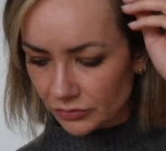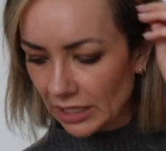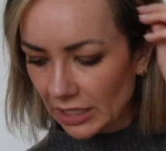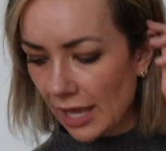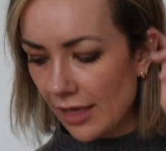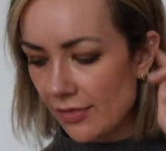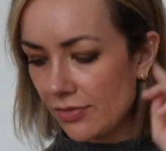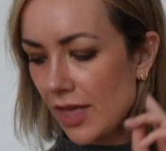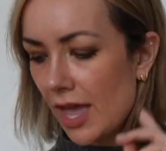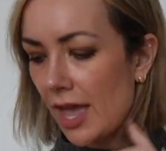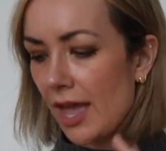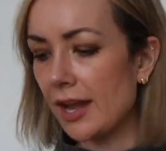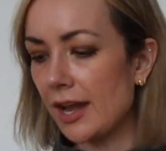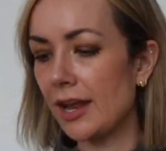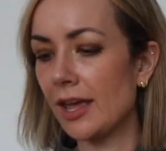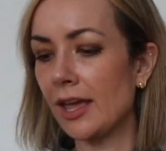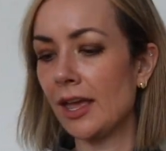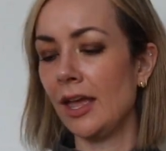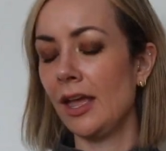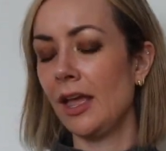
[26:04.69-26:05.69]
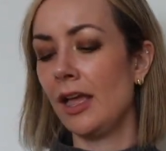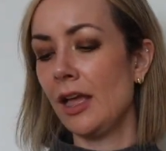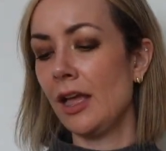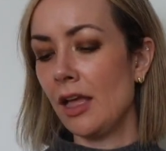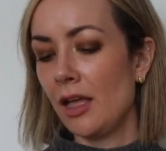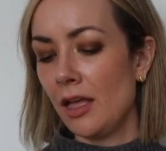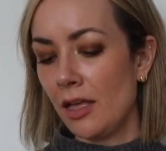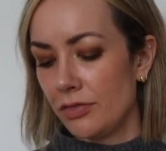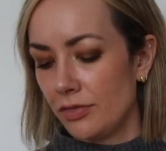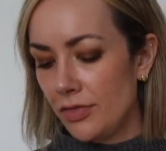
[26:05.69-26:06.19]
And then
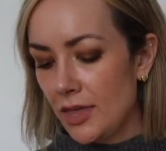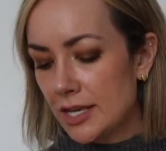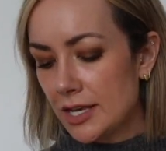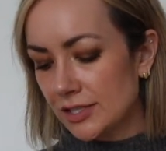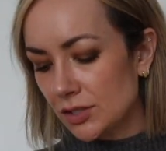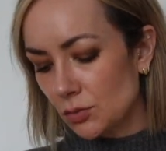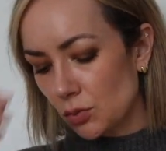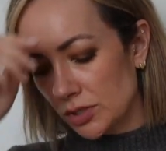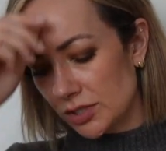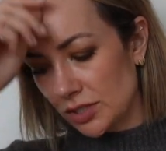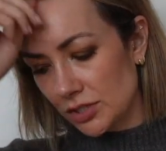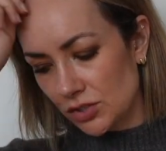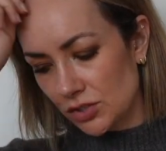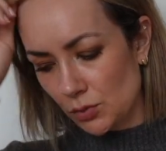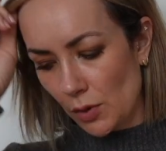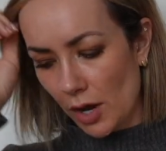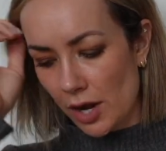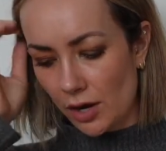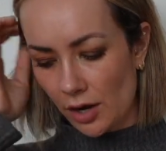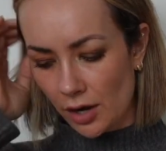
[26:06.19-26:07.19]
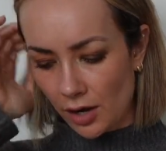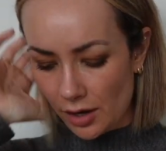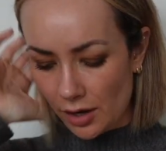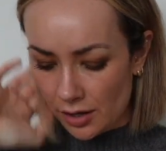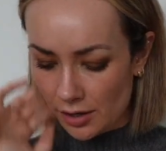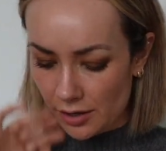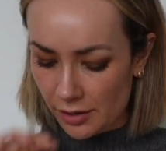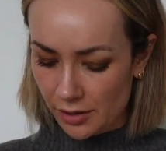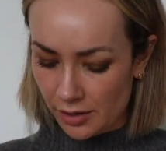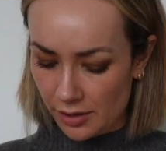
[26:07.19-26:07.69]
this was a sweater
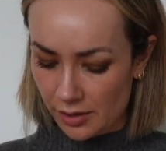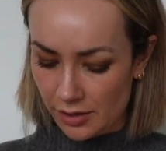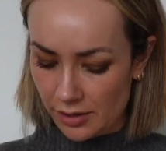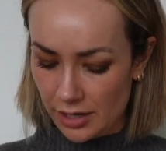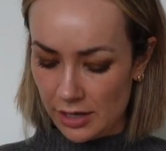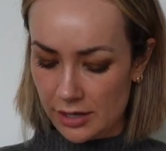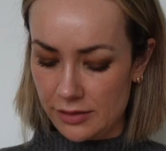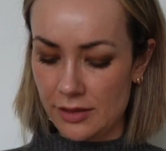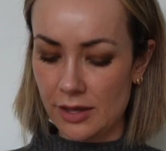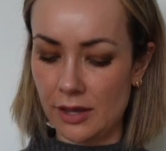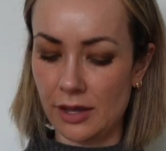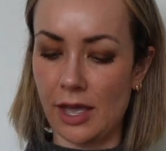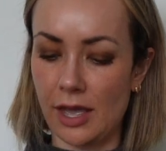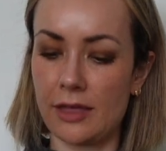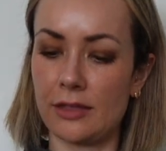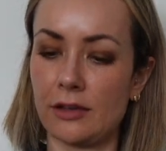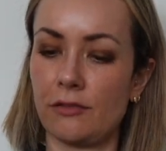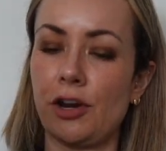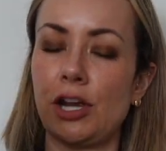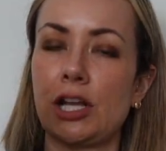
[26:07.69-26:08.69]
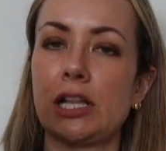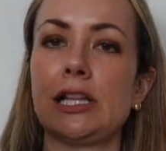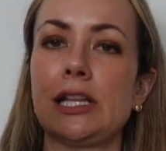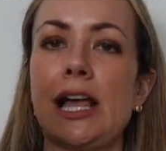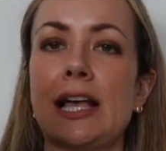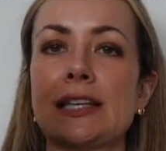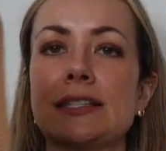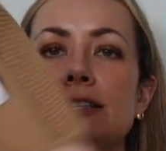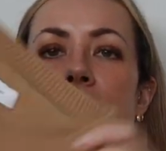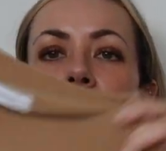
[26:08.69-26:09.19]
in, again, a very
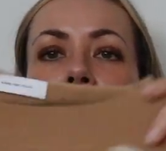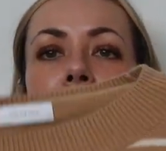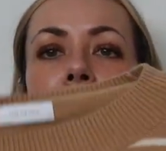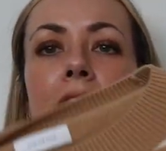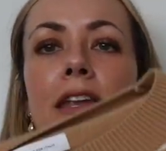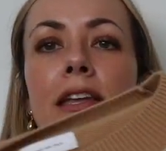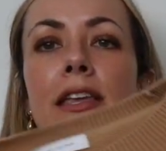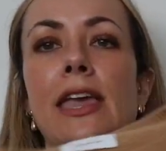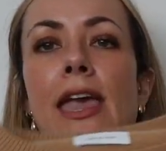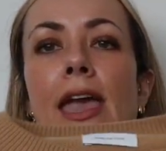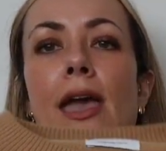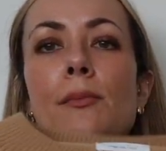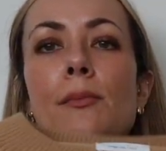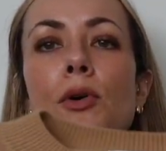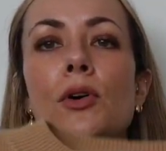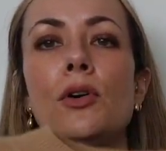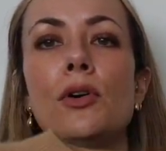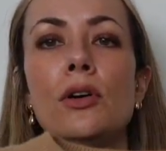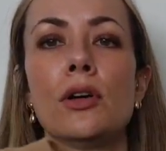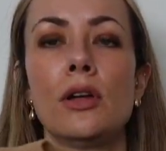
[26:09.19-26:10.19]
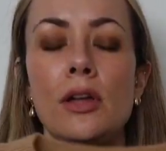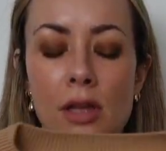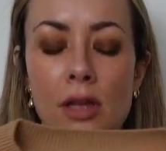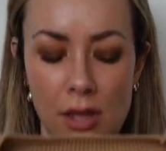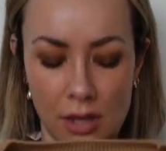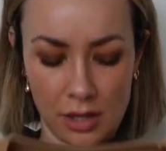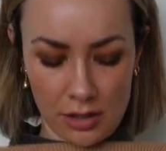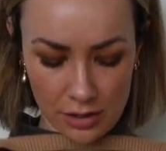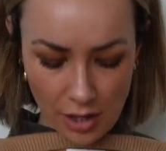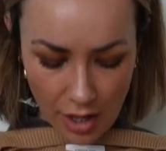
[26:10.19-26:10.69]
classic kind of camel
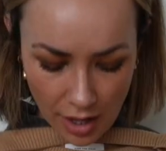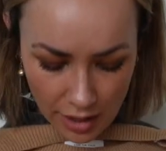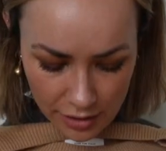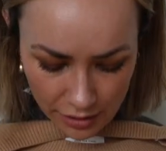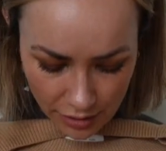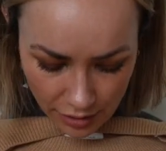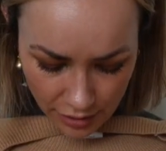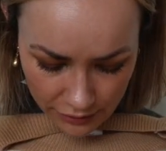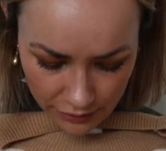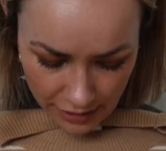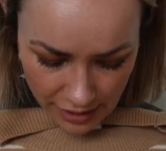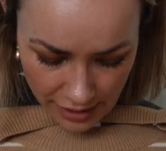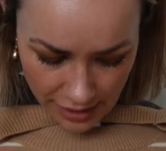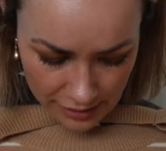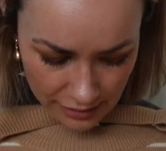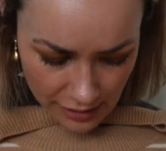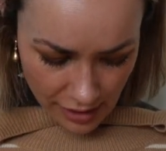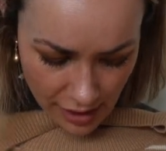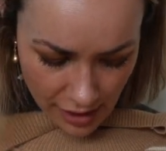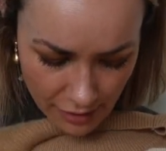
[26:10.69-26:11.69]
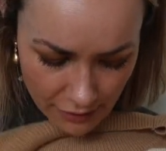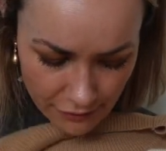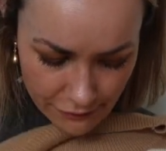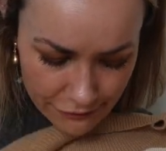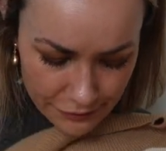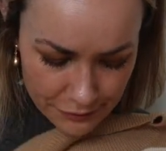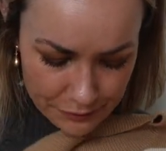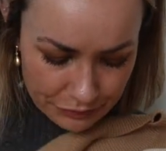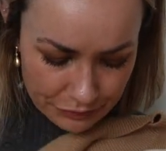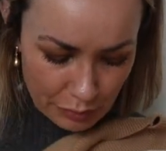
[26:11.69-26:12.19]
color that I
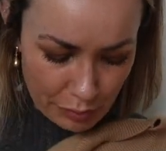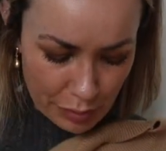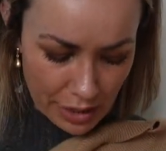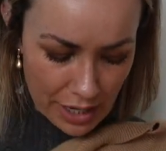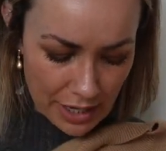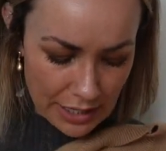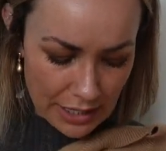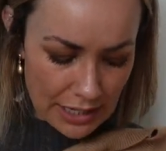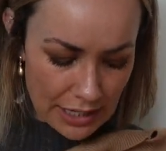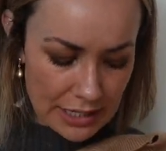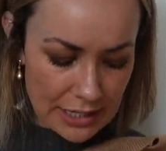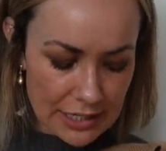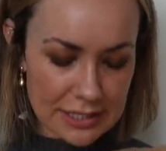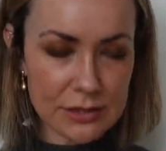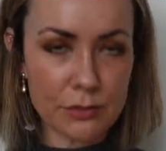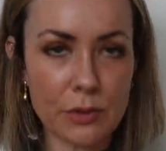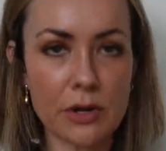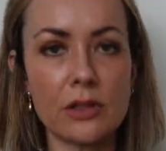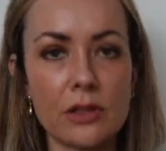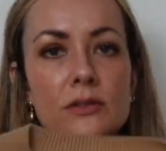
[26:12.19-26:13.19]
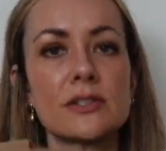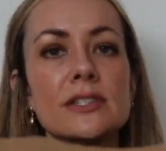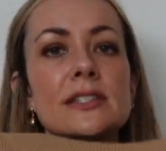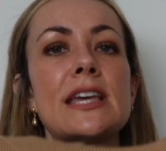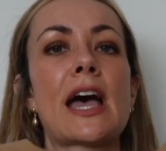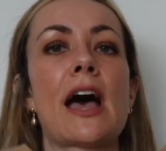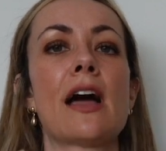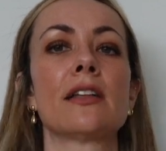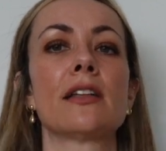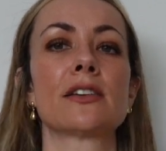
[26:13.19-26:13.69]
love, but it is one of those
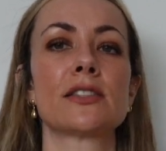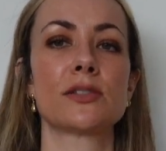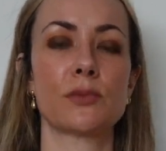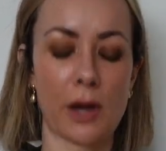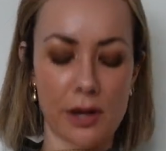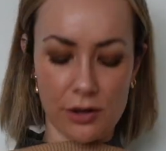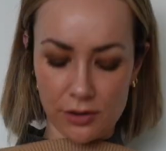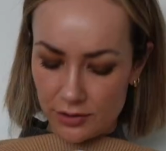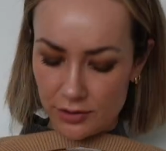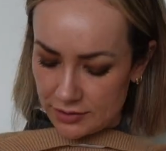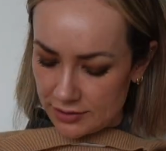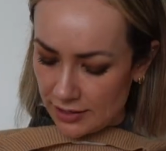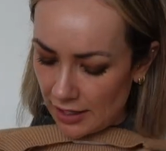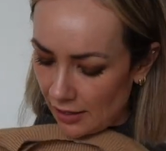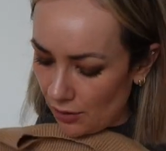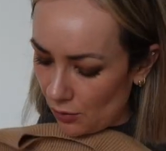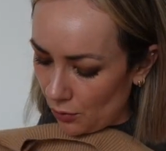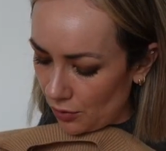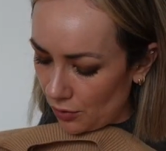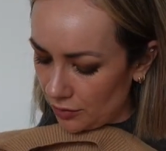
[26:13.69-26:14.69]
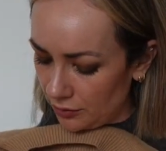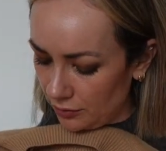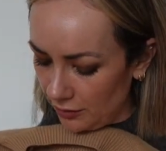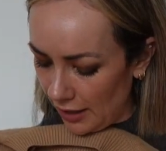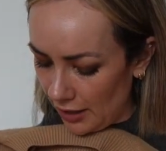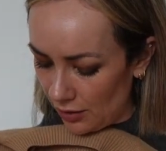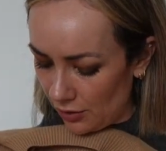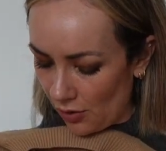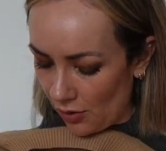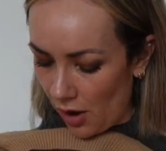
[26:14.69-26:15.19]
Italic sweaters that I ordered
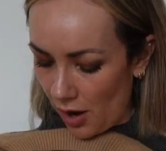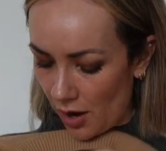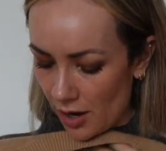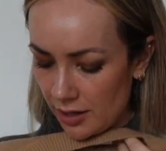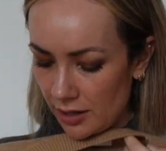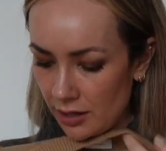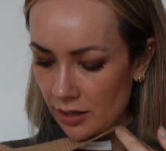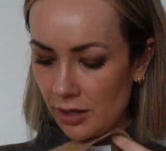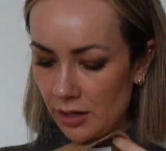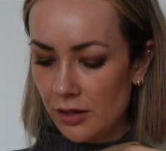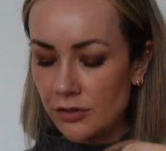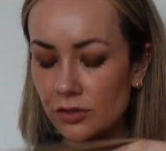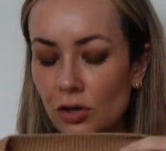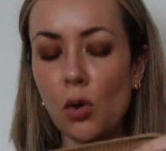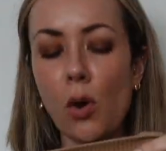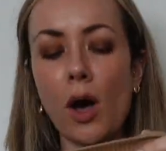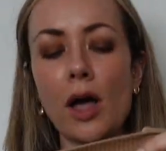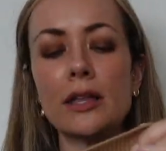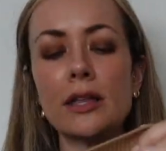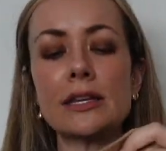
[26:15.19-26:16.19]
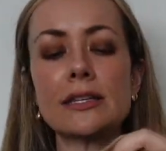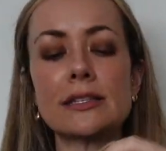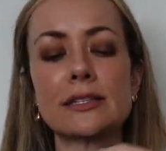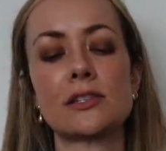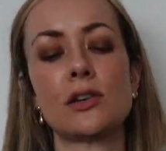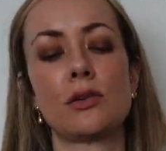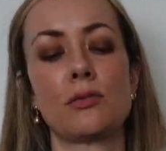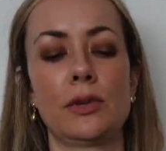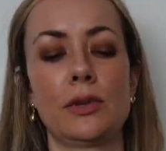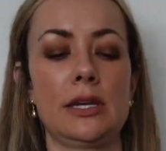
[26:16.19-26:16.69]
later on. The quality is
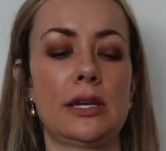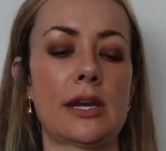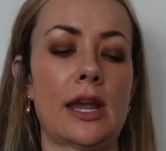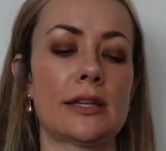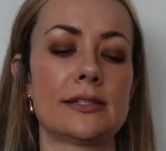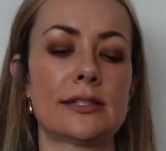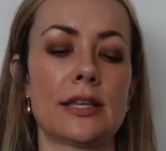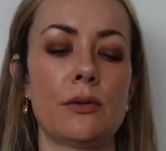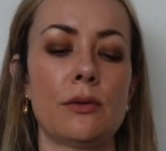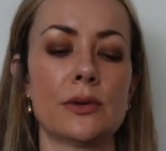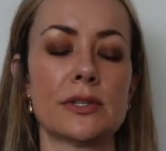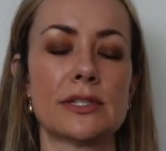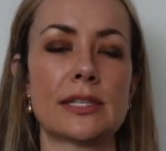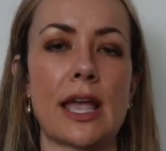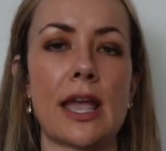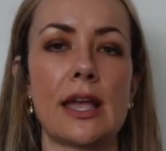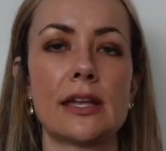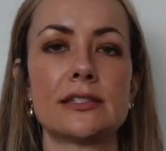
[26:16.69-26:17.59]
still really nice, I will say.